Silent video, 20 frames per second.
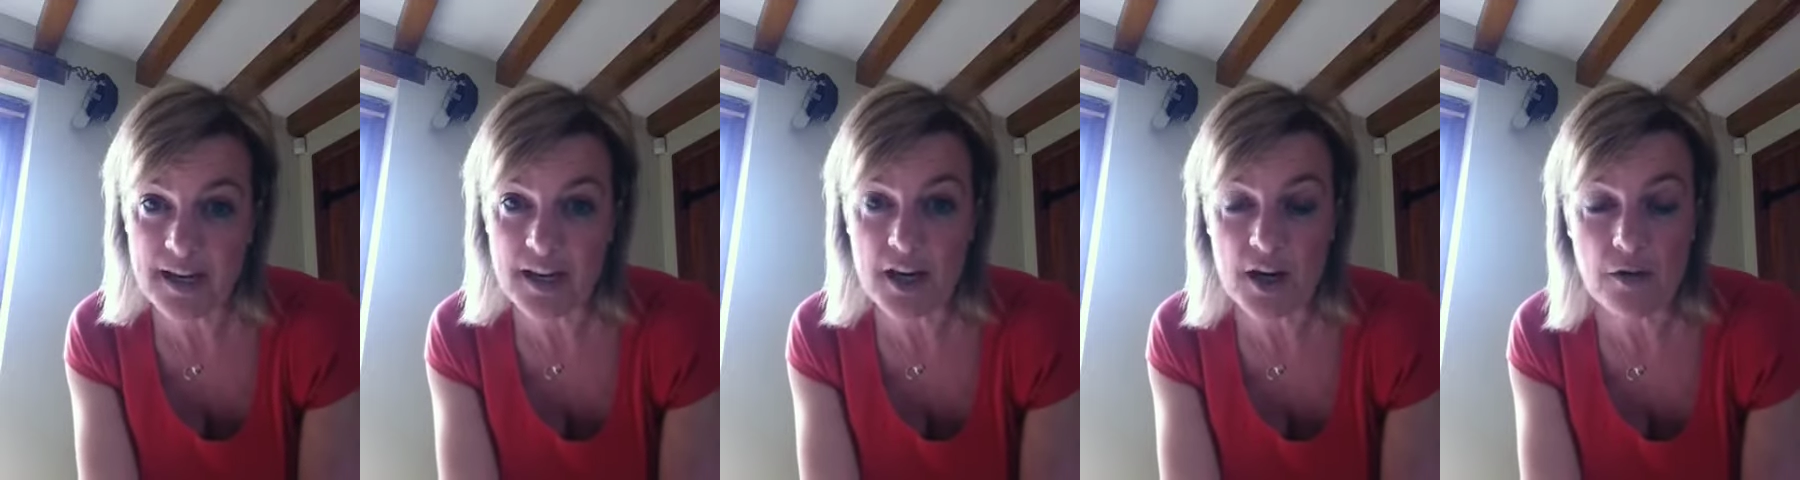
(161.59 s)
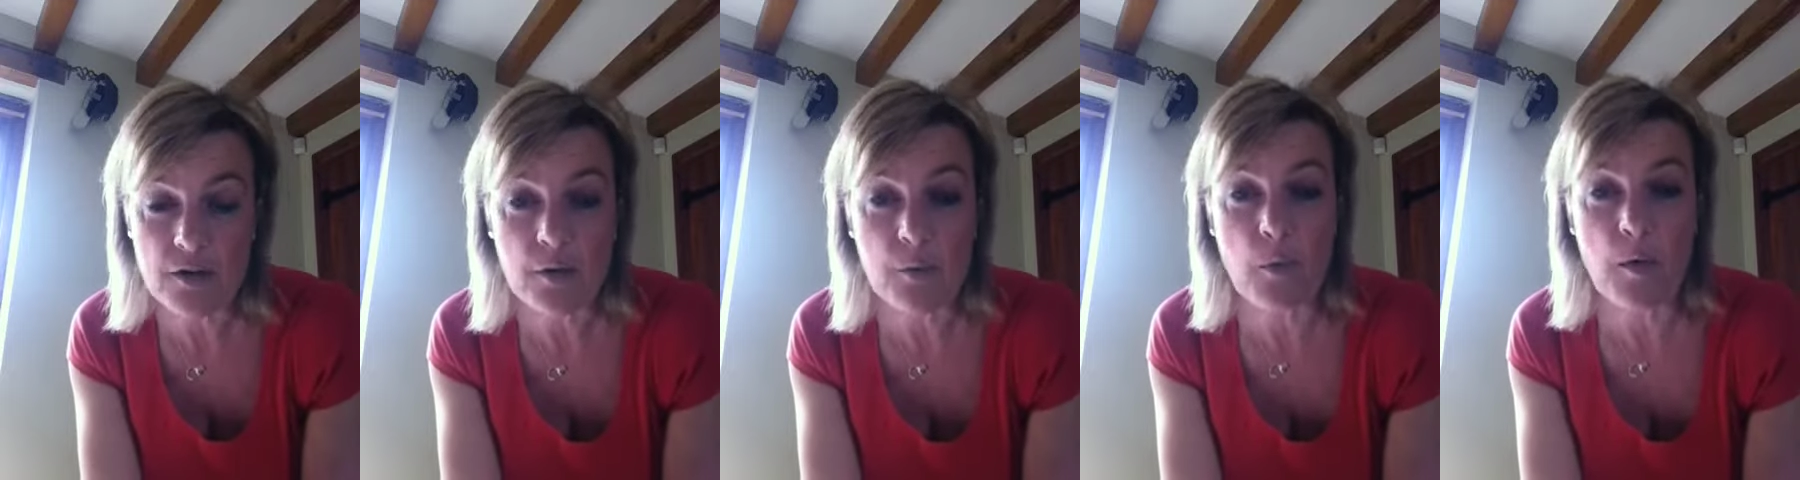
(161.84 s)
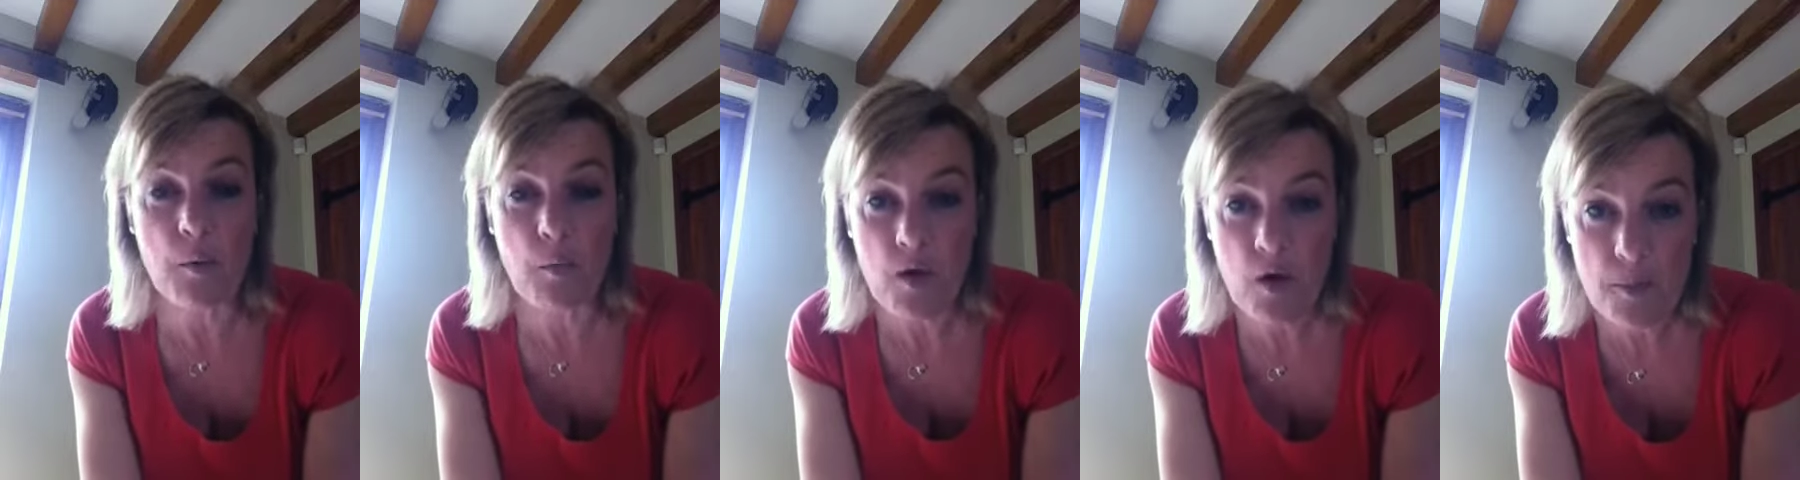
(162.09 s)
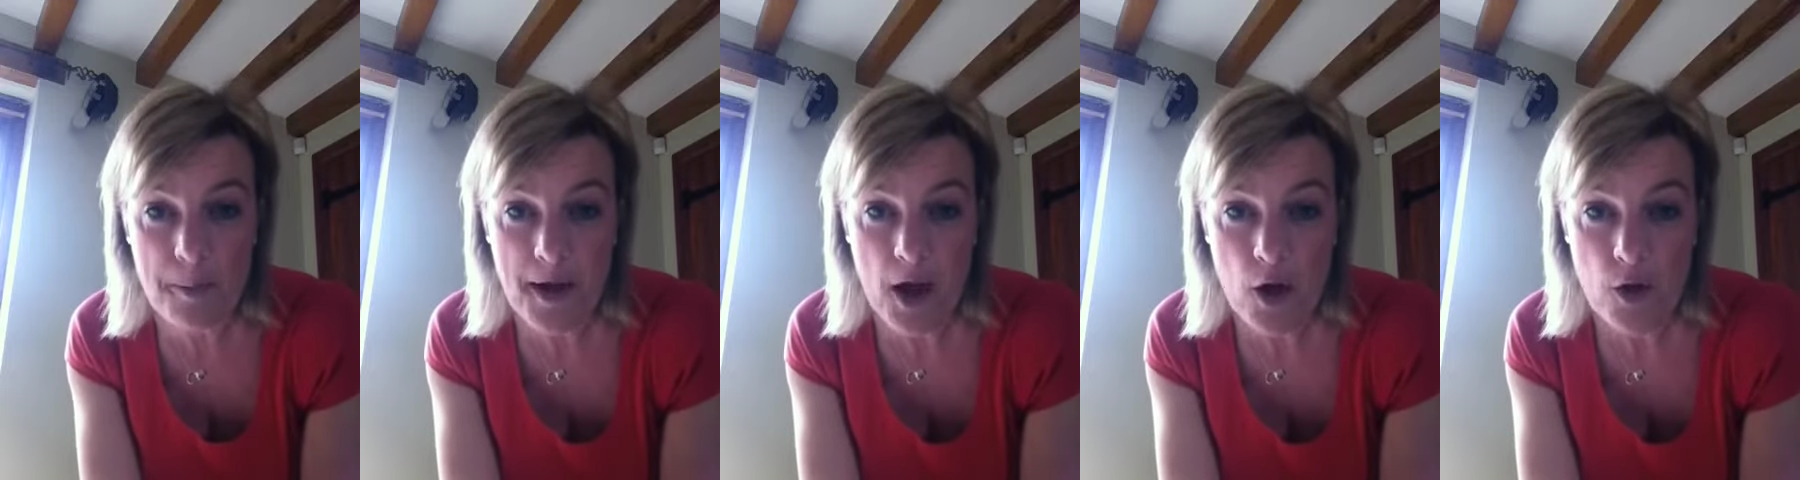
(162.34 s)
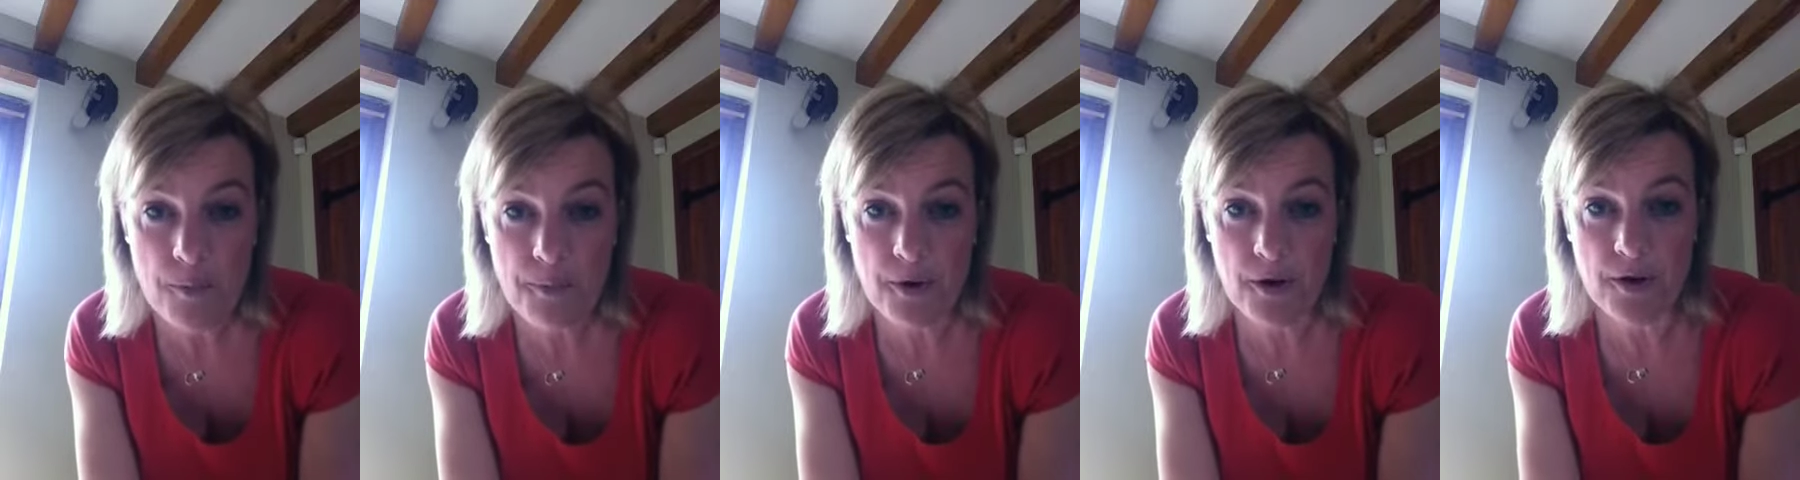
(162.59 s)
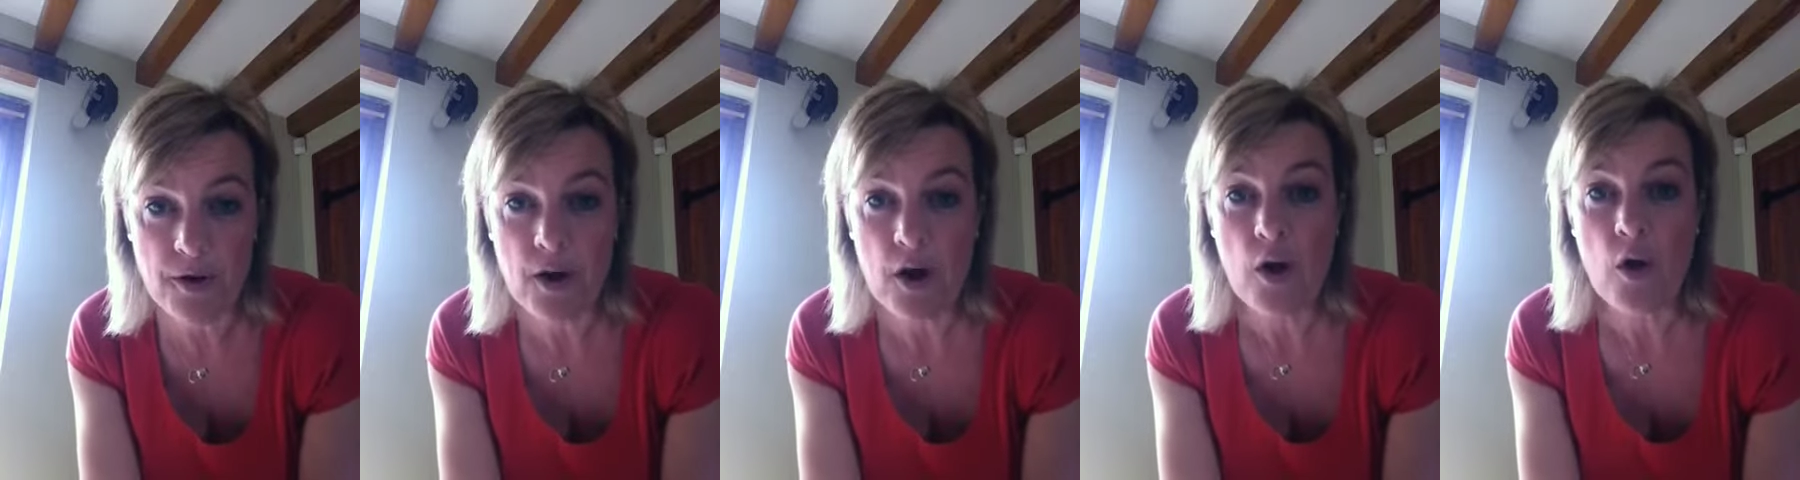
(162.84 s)
you know that we will be
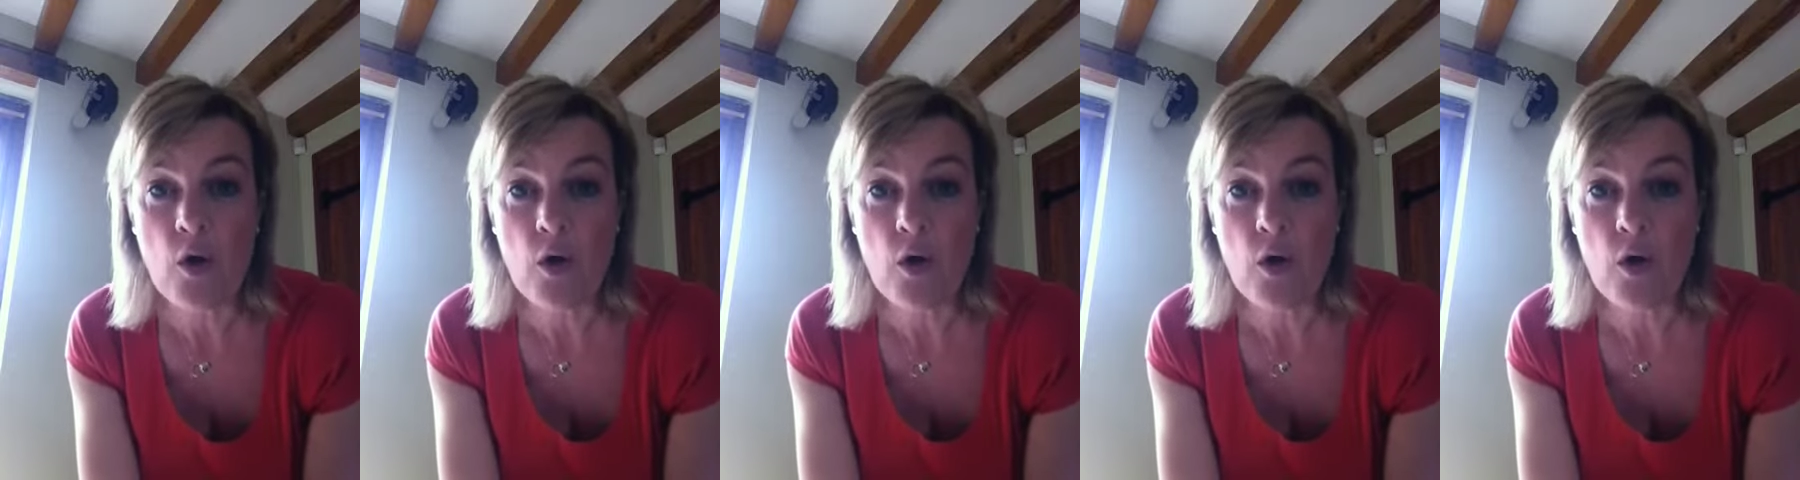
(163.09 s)
open